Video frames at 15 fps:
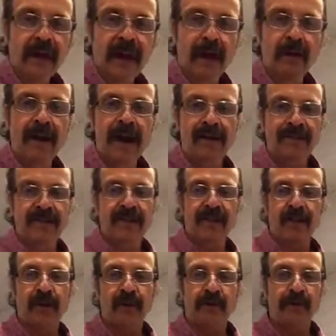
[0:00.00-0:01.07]
Now we're not going to
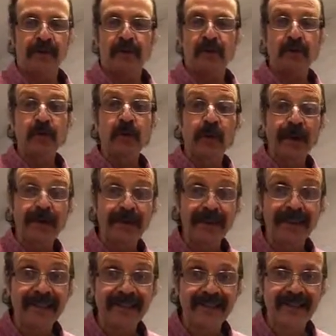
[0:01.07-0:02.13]
sit here for the full 20
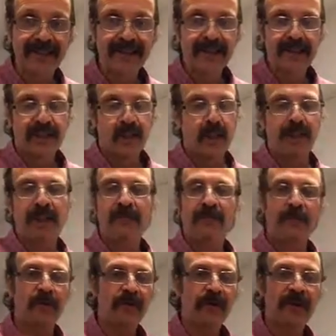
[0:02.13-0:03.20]
minutes to waiting
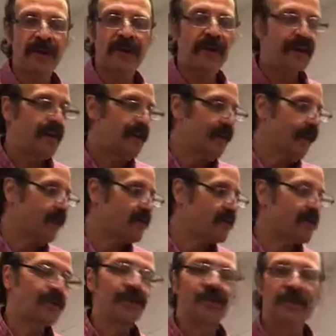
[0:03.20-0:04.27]
for the
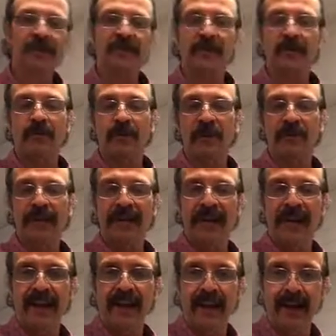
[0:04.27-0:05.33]
oats to cook. So we're going to be
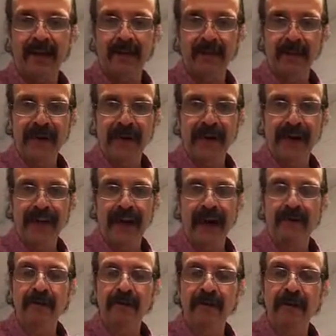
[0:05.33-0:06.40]
cutting out. We'll be cutting
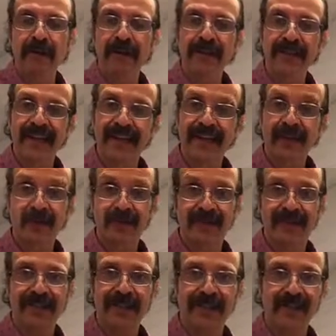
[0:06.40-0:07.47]
out in a few minutes and getting
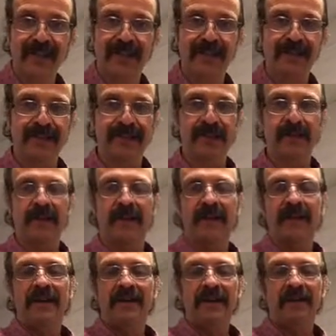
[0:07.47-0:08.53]
towards the tail end, because
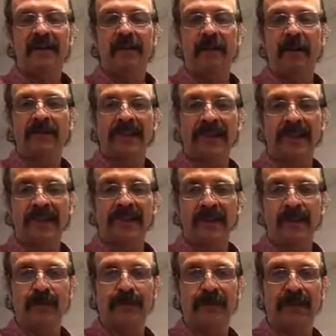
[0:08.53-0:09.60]
this is the part that takes a
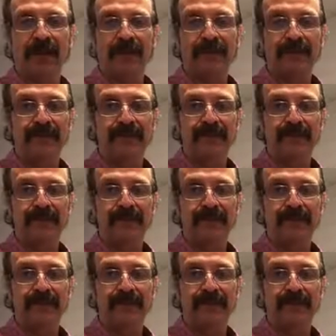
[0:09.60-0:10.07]
little bit of time.